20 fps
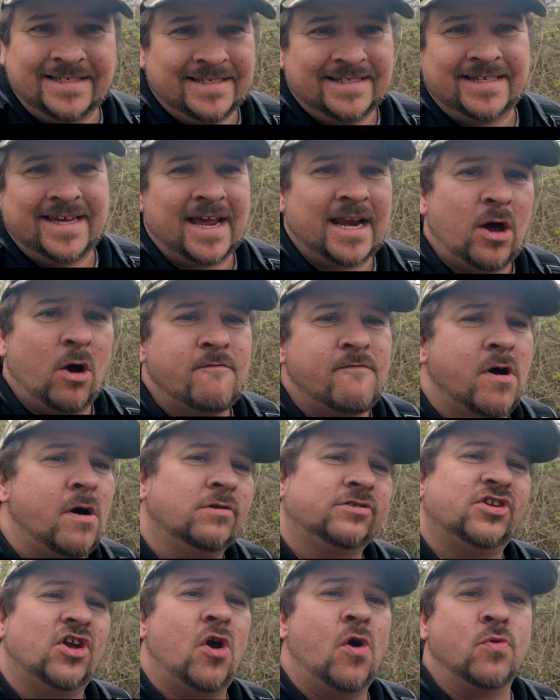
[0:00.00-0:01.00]
get out of
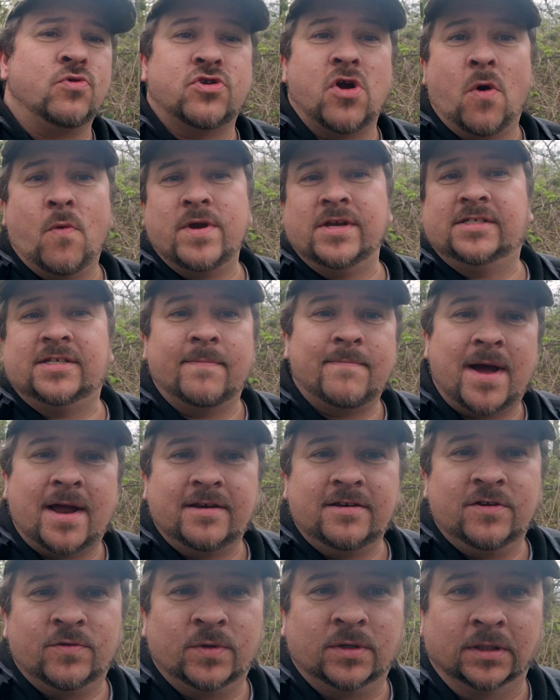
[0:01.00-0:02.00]
auto, go into
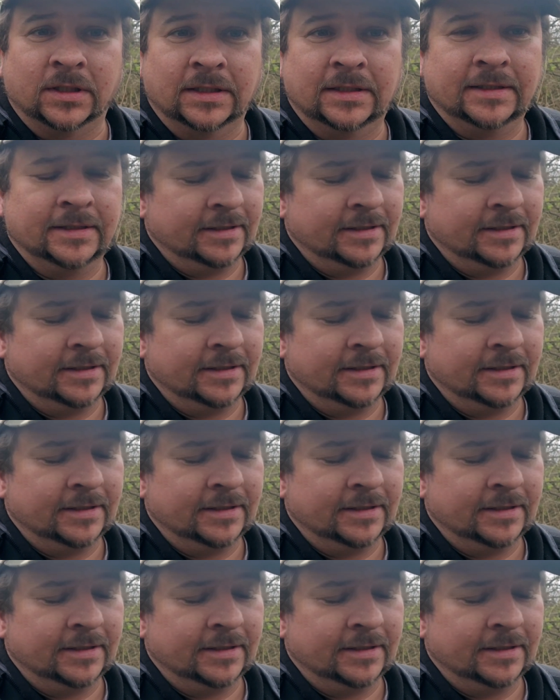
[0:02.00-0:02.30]
manual.